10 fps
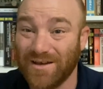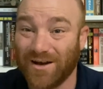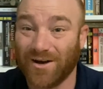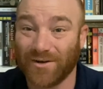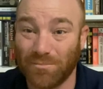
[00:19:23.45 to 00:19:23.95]

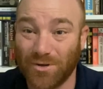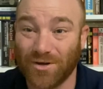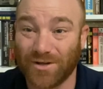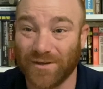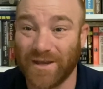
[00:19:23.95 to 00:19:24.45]
on a
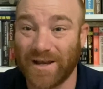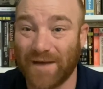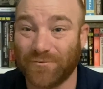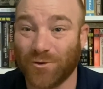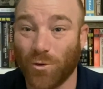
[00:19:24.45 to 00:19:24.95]
book and then
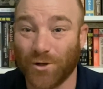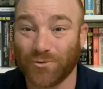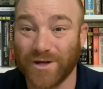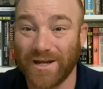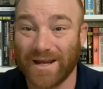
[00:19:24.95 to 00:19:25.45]
after one
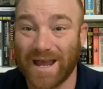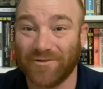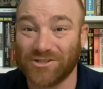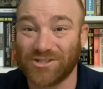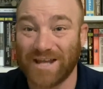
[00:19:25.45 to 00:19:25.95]
reading have
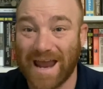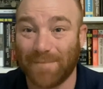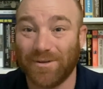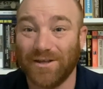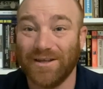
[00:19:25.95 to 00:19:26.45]
it snap,